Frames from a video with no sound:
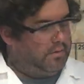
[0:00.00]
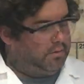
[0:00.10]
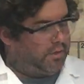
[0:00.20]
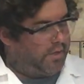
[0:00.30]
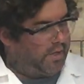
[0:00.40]

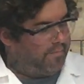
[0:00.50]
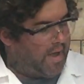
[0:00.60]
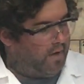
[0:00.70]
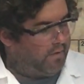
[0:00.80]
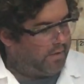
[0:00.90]
learning
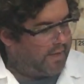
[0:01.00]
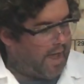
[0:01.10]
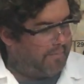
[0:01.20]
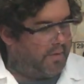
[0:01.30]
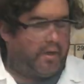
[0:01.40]
about
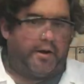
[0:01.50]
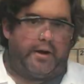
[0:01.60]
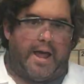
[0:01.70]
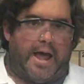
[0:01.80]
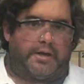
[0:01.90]

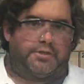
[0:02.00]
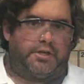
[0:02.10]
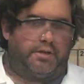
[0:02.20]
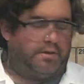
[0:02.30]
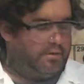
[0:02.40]
capillary
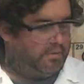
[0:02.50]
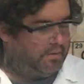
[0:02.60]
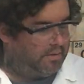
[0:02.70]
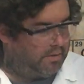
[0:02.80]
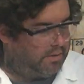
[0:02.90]
action,
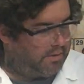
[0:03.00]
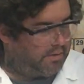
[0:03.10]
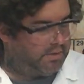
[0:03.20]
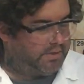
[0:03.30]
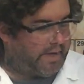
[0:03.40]

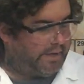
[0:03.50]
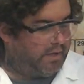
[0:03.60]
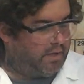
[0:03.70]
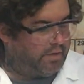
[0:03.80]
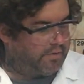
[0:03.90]

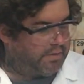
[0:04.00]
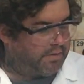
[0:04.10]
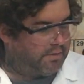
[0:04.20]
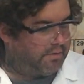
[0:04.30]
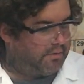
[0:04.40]

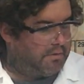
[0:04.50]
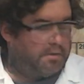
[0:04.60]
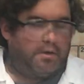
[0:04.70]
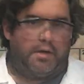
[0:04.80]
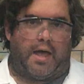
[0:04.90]
cellulose,
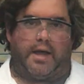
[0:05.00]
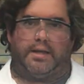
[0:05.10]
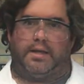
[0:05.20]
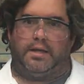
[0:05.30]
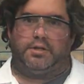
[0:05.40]

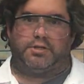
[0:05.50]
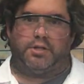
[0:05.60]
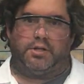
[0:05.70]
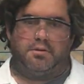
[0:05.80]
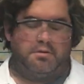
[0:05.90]

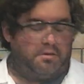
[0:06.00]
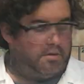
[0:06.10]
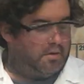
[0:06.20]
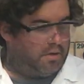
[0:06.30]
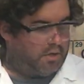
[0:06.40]
adhesion,
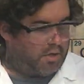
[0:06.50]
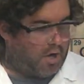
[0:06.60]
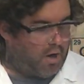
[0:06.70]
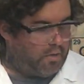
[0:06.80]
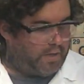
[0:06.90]

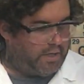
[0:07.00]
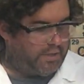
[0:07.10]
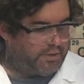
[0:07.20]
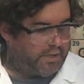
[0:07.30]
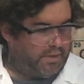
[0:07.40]

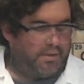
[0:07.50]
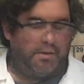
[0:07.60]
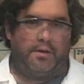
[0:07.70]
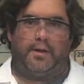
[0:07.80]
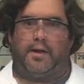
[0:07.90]
cohesion,
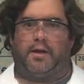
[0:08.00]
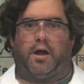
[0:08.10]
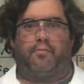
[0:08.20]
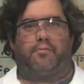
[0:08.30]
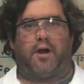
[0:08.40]
and
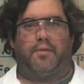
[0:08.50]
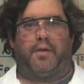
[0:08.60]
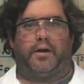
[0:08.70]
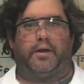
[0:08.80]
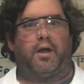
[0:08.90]
our
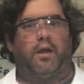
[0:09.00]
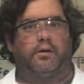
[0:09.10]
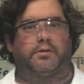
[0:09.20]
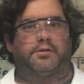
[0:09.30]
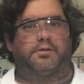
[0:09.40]
primary
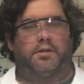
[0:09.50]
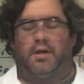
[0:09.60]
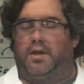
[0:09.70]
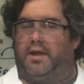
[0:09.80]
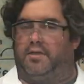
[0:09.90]
colors.
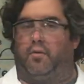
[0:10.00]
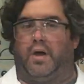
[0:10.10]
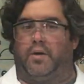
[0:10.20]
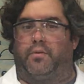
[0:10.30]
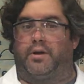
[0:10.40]
And the
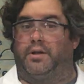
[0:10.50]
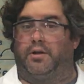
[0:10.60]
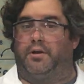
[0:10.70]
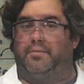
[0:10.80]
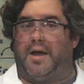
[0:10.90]
way we're going to
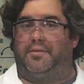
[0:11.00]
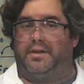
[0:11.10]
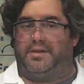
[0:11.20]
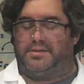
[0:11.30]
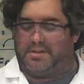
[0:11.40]
learn about
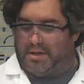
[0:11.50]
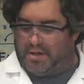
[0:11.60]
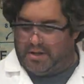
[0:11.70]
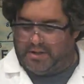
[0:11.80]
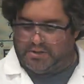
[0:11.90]
these
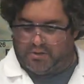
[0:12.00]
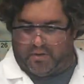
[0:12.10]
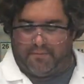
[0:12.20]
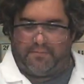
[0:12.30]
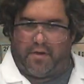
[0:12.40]
is through
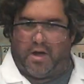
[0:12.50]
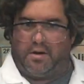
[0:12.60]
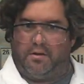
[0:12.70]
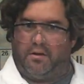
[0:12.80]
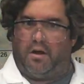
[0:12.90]
a
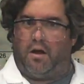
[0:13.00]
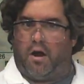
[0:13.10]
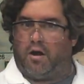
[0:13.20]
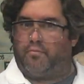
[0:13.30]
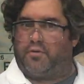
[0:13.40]
fun
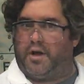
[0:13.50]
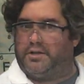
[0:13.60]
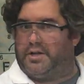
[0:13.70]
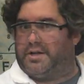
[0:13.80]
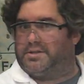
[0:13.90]
art
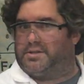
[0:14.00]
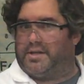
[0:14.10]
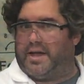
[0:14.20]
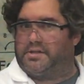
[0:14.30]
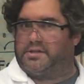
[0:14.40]
project /
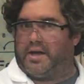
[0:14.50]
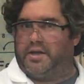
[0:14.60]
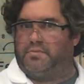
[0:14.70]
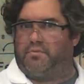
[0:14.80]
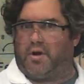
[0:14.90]

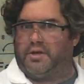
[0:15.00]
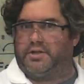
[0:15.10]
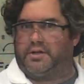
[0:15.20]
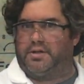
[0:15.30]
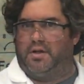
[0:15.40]
science
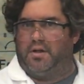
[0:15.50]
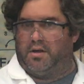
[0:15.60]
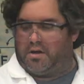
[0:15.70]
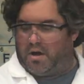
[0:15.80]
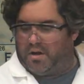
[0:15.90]
project
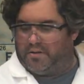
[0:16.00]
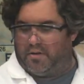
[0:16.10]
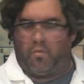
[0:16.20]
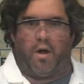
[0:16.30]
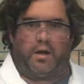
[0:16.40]
called
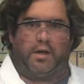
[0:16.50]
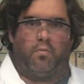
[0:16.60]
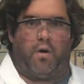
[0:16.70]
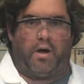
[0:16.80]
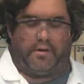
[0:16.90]
the Walking
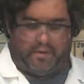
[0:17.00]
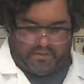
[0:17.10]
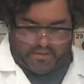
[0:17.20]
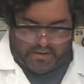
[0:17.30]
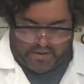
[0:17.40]
Water.
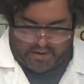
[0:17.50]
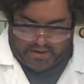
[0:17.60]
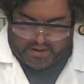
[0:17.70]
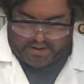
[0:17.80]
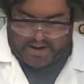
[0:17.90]

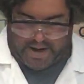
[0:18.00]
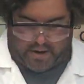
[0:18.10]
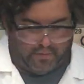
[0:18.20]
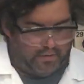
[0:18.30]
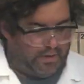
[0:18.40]

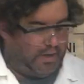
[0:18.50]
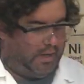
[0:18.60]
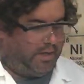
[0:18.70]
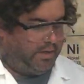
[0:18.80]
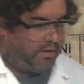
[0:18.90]
Now,
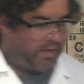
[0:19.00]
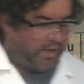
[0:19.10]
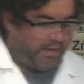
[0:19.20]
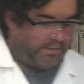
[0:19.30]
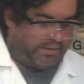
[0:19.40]
in your
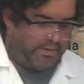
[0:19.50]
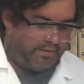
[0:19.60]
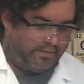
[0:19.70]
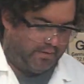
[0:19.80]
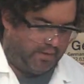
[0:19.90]
kit,
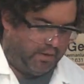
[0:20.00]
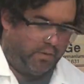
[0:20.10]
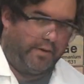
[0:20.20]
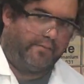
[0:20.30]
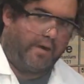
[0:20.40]
you
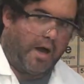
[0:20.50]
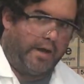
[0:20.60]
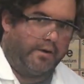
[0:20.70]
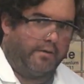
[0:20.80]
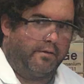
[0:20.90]
will have
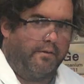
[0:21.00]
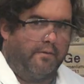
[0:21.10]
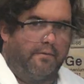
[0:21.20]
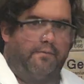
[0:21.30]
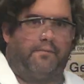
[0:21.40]
gotten
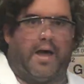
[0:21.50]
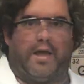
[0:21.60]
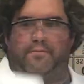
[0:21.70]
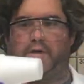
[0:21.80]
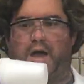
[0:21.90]

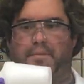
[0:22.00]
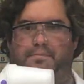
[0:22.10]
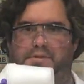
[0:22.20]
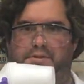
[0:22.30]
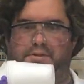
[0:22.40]
5
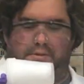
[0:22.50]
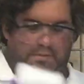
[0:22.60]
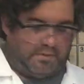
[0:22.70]
cups,